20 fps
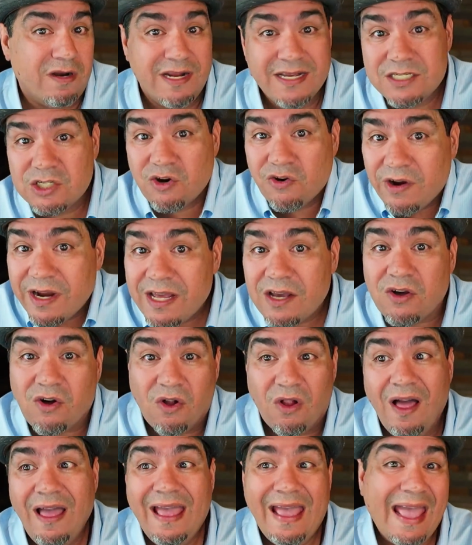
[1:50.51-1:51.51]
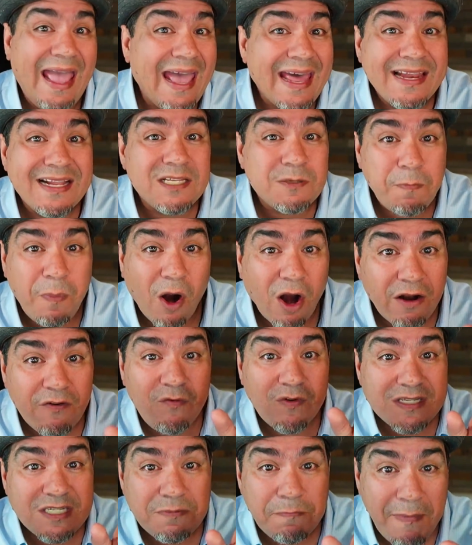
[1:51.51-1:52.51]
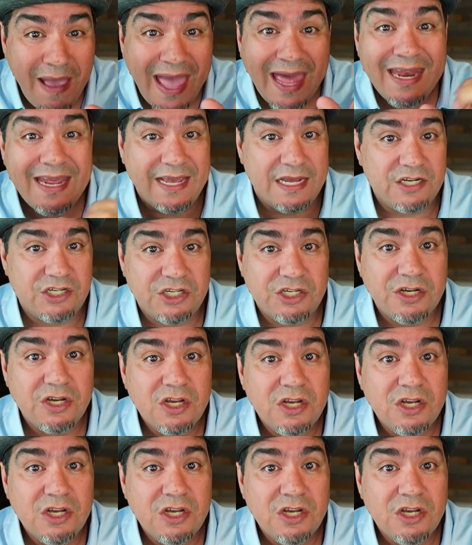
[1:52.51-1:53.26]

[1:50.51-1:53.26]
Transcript: It's critical, and it's part of what's managed.